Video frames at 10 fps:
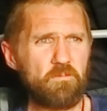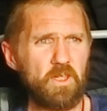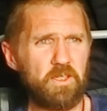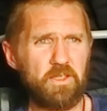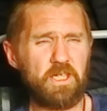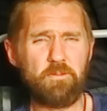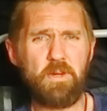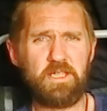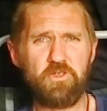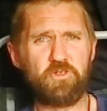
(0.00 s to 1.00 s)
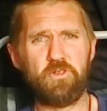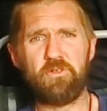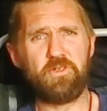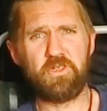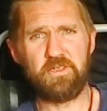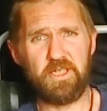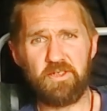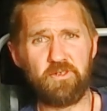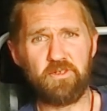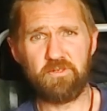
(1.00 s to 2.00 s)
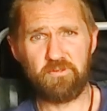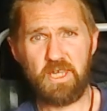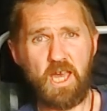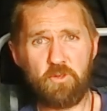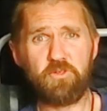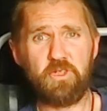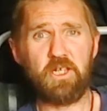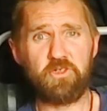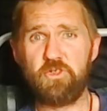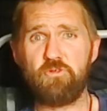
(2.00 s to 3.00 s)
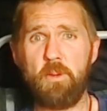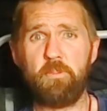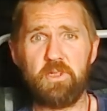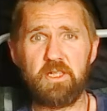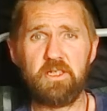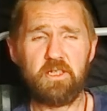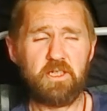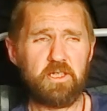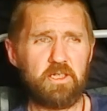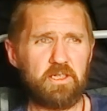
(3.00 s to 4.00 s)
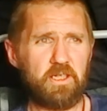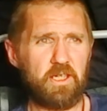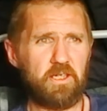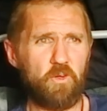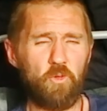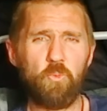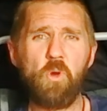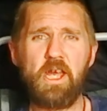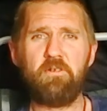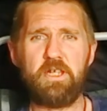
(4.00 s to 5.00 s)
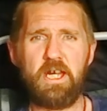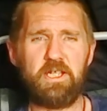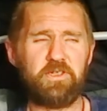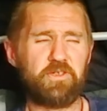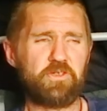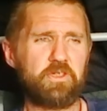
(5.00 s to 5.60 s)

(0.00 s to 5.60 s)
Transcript: You hear many stories in England of cows actually trampling unwary hikers.